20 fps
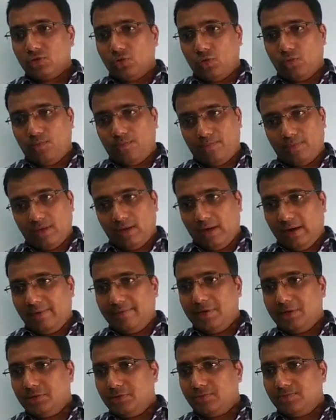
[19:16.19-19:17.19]
So
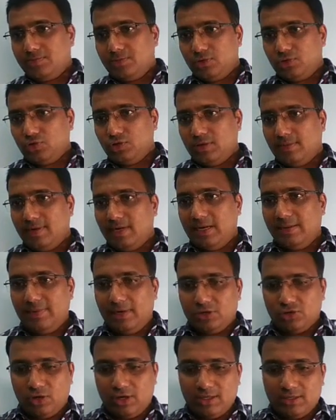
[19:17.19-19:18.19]
I will choose a
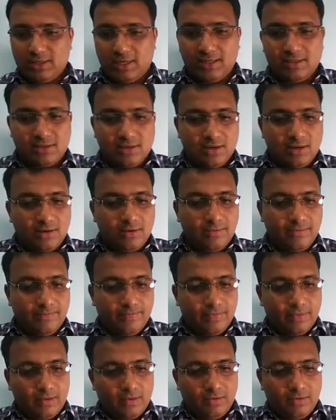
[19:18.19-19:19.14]
multiple choice answer.